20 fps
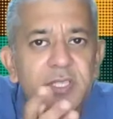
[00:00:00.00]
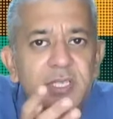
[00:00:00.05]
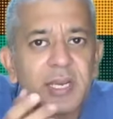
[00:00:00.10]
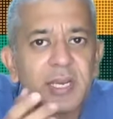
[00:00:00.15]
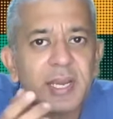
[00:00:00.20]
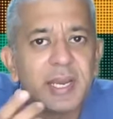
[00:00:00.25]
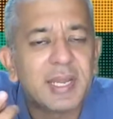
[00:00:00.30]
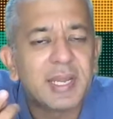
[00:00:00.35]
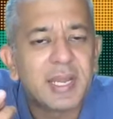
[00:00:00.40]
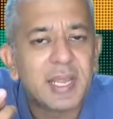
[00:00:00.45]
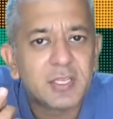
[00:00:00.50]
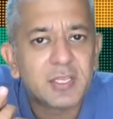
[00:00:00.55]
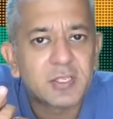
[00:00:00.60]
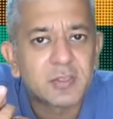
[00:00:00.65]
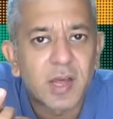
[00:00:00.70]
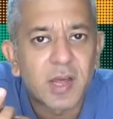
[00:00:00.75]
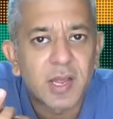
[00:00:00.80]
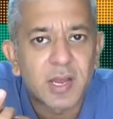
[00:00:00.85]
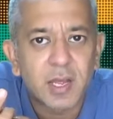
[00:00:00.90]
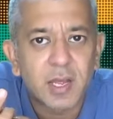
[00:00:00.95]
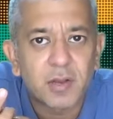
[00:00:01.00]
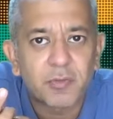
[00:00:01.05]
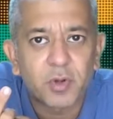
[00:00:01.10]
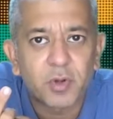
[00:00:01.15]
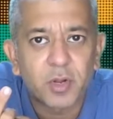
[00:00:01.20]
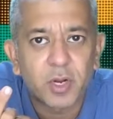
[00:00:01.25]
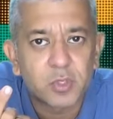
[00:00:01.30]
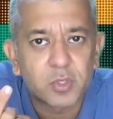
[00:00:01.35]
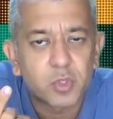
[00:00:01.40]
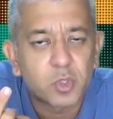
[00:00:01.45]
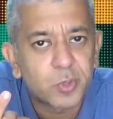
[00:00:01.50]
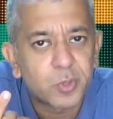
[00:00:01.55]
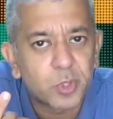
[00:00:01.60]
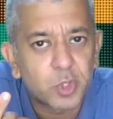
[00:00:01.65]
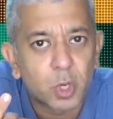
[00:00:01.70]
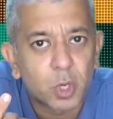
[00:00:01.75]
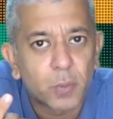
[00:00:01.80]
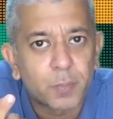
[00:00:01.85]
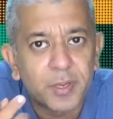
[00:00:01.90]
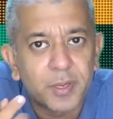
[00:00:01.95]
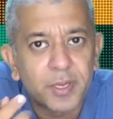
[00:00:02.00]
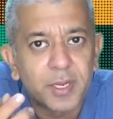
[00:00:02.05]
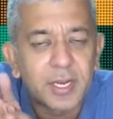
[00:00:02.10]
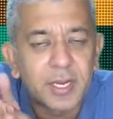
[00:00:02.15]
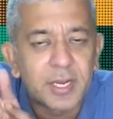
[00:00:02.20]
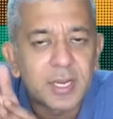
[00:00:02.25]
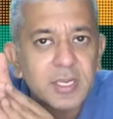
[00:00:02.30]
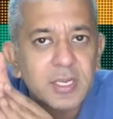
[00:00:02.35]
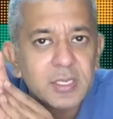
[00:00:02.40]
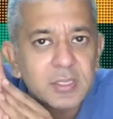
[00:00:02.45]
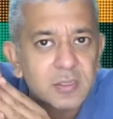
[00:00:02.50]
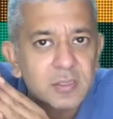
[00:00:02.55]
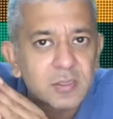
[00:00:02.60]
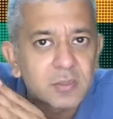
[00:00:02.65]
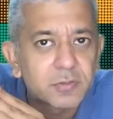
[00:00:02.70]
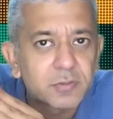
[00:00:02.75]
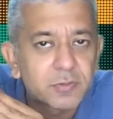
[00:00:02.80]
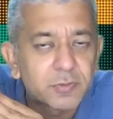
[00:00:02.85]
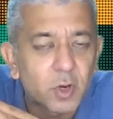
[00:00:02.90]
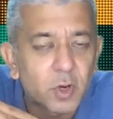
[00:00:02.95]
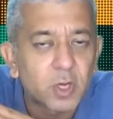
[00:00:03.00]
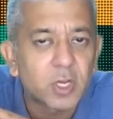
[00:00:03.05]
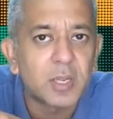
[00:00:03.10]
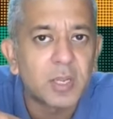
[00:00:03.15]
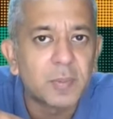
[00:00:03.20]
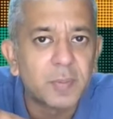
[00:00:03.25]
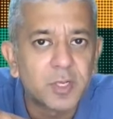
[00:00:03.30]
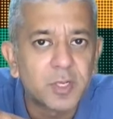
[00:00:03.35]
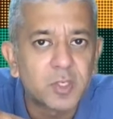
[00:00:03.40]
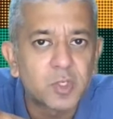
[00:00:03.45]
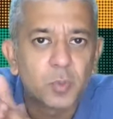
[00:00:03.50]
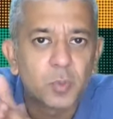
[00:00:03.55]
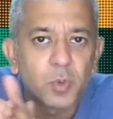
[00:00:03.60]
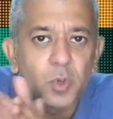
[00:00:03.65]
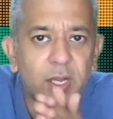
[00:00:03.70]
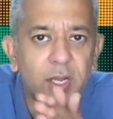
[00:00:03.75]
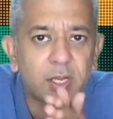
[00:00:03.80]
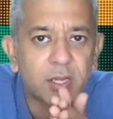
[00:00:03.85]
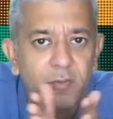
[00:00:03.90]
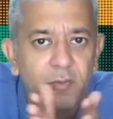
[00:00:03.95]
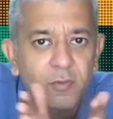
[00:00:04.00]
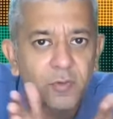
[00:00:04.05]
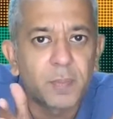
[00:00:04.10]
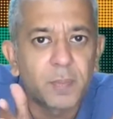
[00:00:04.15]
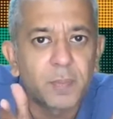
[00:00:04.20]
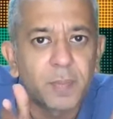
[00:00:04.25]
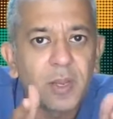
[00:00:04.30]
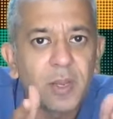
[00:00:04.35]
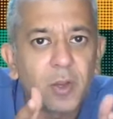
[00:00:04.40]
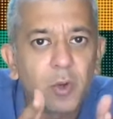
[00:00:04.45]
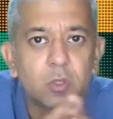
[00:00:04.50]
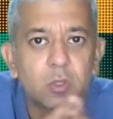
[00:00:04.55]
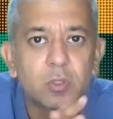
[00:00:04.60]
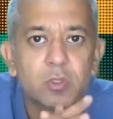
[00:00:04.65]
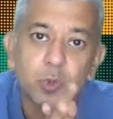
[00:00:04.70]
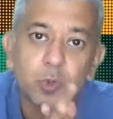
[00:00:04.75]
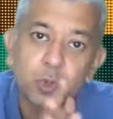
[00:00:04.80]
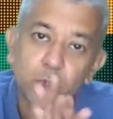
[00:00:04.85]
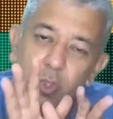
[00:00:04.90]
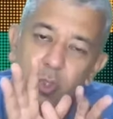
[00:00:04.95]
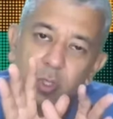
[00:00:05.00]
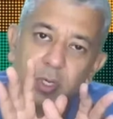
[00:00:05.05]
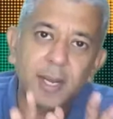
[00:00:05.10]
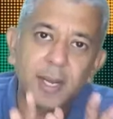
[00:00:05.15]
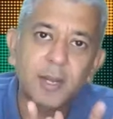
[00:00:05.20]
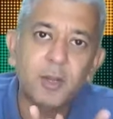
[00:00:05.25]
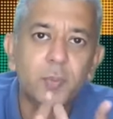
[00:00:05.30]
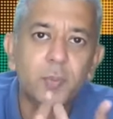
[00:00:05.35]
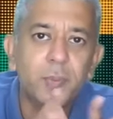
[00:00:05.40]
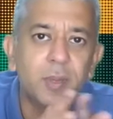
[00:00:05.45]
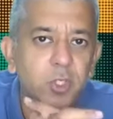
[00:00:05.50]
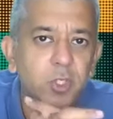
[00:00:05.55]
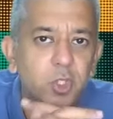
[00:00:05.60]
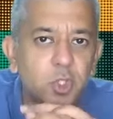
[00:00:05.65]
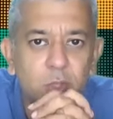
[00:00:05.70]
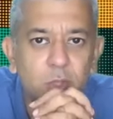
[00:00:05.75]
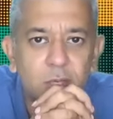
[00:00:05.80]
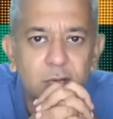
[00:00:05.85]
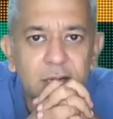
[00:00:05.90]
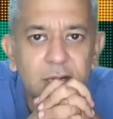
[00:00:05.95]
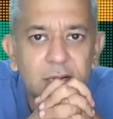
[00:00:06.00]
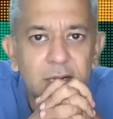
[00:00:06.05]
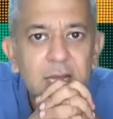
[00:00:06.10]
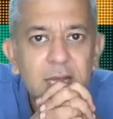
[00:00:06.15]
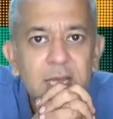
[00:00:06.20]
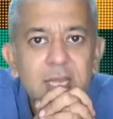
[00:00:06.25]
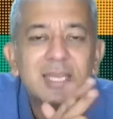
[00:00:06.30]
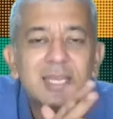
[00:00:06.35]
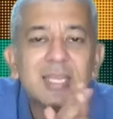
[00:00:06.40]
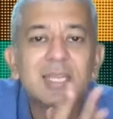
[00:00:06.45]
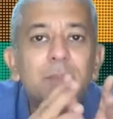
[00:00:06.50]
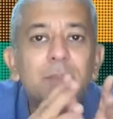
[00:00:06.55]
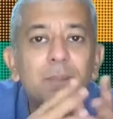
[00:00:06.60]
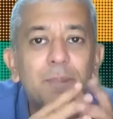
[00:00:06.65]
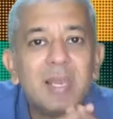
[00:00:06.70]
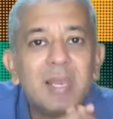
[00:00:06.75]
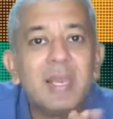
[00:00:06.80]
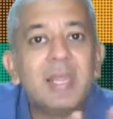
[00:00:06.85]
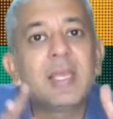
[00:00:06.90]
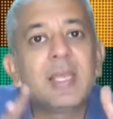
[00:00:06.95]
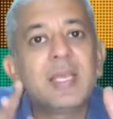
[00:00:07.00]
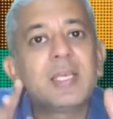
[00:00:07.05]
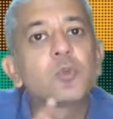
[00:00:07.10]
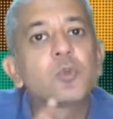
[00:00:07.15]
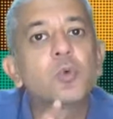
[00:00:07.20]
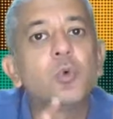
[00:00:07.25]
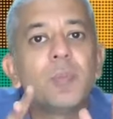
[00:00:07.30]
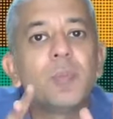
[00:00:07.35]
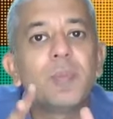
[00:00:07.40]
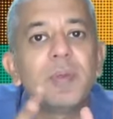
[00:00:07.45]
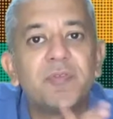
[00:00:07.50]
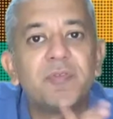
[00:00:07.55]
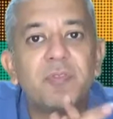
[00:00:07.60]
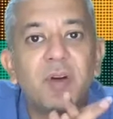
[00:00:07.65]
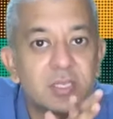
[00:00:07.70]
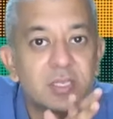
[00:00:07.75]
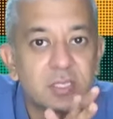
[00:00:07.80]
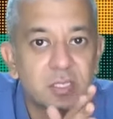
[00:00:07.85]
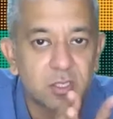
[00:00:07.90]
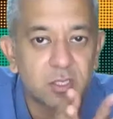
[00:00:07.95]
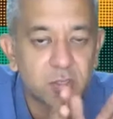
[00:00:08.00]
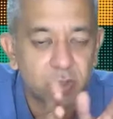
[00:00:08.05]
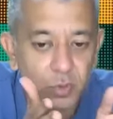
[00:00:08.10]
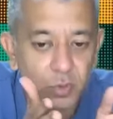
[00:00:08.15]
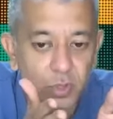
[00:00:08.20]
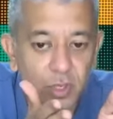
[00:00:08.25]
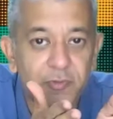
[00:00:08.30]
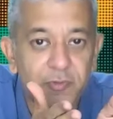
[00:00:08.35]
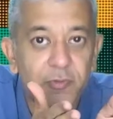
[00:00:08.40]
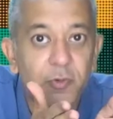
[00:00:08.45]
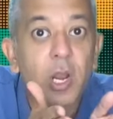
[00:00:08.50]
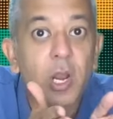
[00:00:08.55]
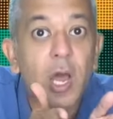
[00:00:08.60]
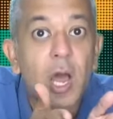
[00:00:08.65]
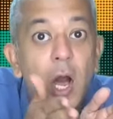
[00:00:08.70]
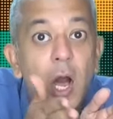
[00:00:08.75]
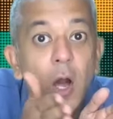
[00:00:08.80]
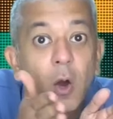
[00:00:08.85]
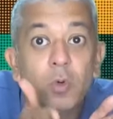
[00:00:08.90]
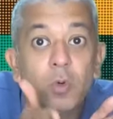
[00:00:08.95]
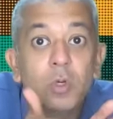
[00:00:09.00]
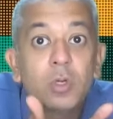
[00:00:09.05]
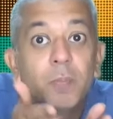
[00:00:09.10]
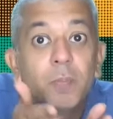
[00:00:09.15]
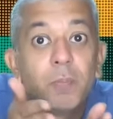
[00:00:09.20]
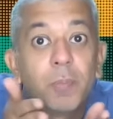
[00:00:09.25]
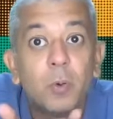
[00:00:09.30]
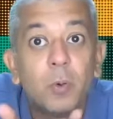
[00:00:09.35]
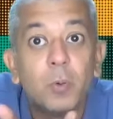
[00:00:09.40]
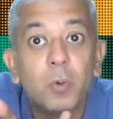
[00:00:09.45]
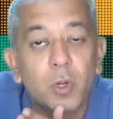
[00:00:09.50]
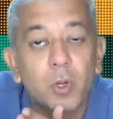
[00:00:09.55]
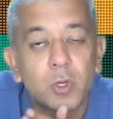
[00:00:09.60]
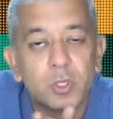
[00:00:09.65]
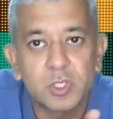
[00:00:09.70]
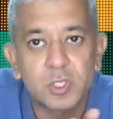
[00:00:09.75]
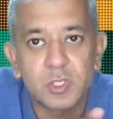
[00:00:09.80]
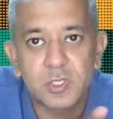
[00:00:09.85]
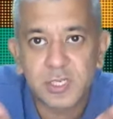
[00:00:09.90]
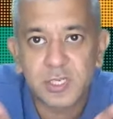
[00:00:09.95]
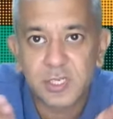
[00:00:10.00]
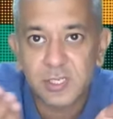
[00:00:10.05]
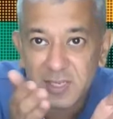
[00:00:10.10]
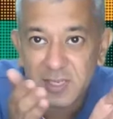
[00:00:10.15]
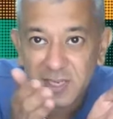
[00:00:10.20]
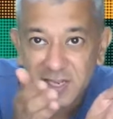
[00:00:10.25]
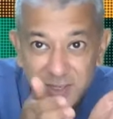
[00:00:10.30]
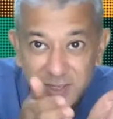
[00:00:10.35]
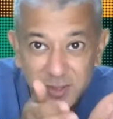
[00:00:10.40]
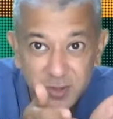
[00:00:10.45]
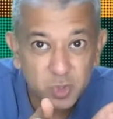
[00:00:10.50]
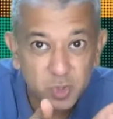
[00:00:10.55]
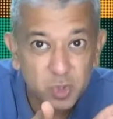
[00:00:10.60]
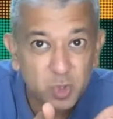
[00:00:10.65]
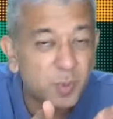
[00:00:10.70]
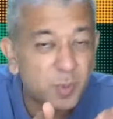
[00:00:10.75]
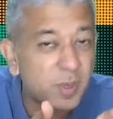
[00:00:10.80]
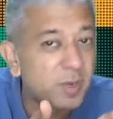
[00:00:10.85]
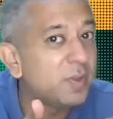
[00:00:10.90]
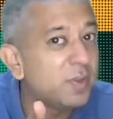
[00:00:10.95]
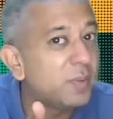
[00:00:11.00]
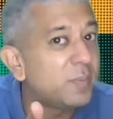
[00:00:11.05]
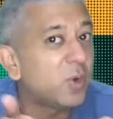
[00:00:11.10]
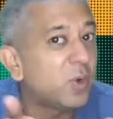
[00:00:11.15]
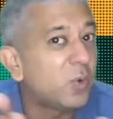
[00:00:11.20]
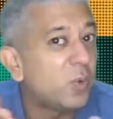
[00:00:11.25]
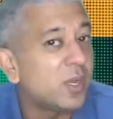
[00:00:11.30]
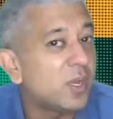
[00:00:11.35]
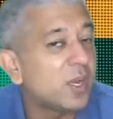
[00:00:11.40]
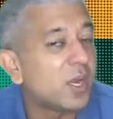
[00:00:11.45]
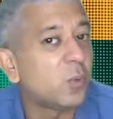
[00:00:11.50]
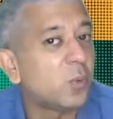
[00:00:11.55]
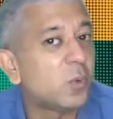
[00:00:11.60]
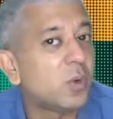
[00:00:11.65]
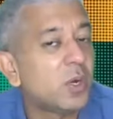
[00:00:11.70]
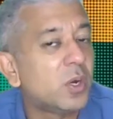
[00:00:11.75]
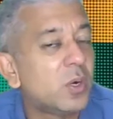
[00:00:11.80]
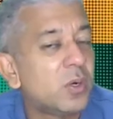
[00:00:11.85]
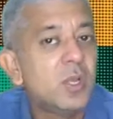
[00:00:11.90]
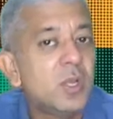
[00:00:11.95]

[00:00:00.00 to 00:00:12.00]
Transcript: It takes 1 hour for us to be shopping. It takes 40 minutes more, I think, for the billing also. You should try to be ensuring that the billing is going to be faster. So therefore outbound logistics, the consumer will be going out now.